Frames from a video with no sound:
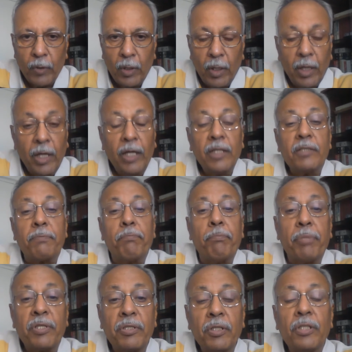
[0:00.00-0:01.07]
it is
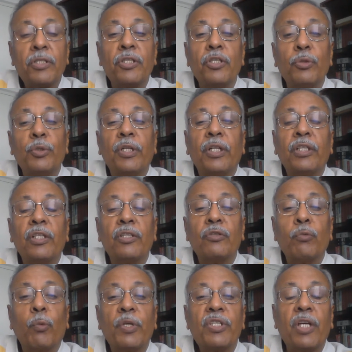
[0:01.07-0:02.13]
business due diligence
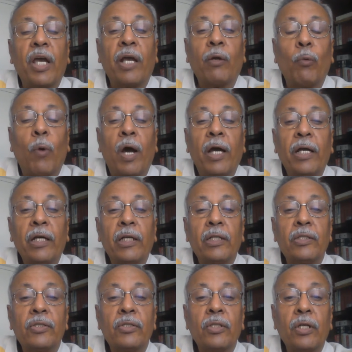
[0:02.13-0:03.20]
which
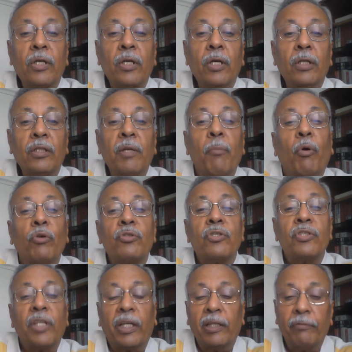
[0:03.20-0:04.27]
acquires the most
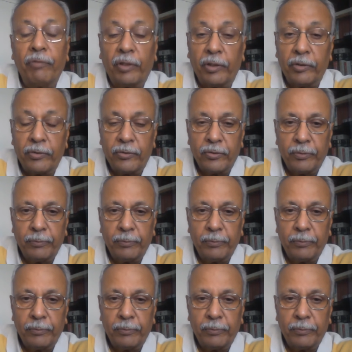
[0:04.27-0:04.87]
significance.